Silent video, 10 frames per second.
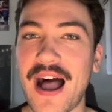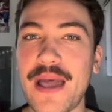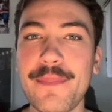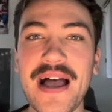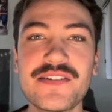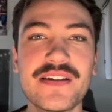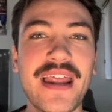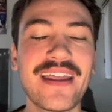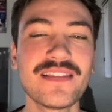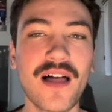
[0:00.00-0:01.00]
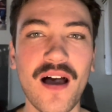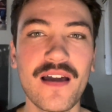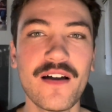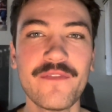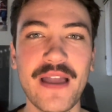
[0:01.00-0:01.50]
I imagine a
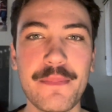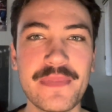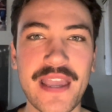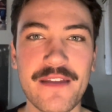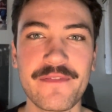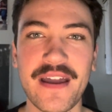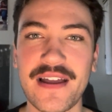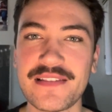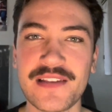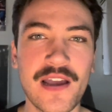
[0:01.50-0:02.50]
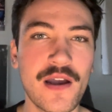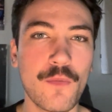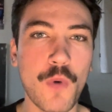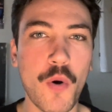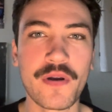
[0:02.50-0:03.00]
lot of NBA fans
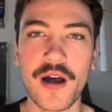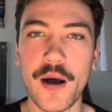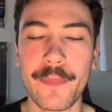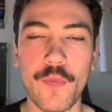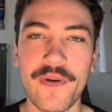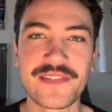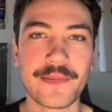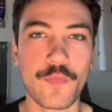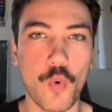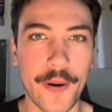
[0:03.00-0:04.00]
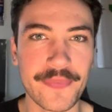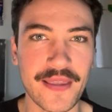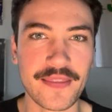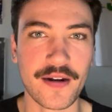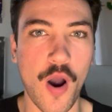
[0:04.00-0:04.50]
woke up with some warmth
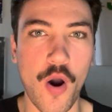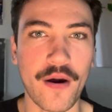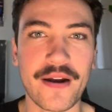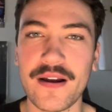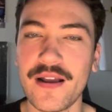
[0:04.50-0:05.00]
in their heart,